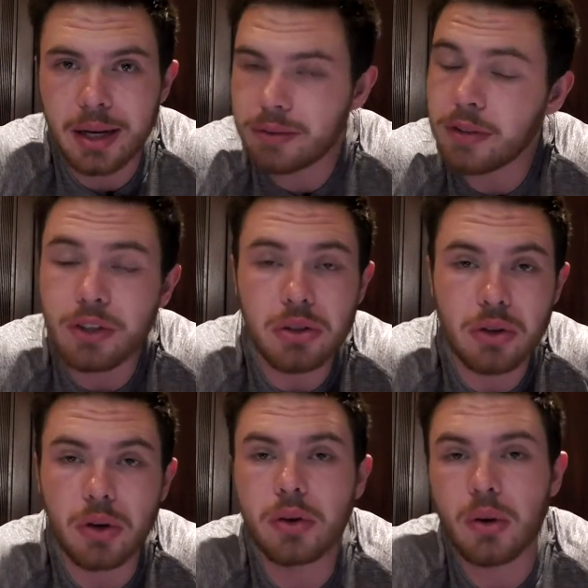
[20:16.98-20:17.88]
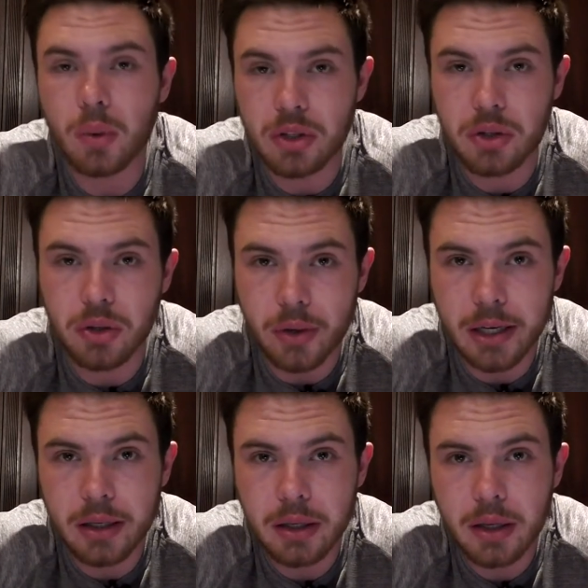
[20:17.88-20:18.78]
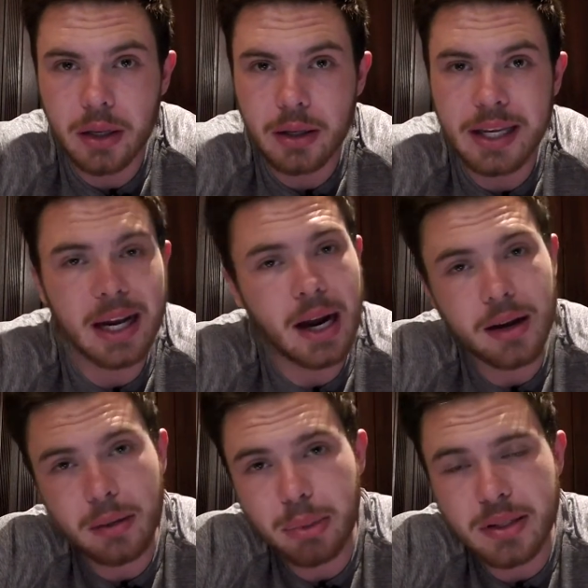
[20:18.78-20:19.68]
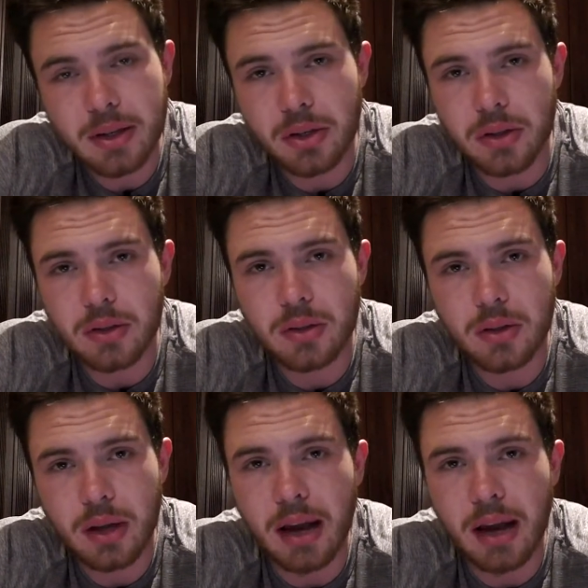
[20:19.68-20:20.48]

Even if you don't know what you're doing, get out of the positions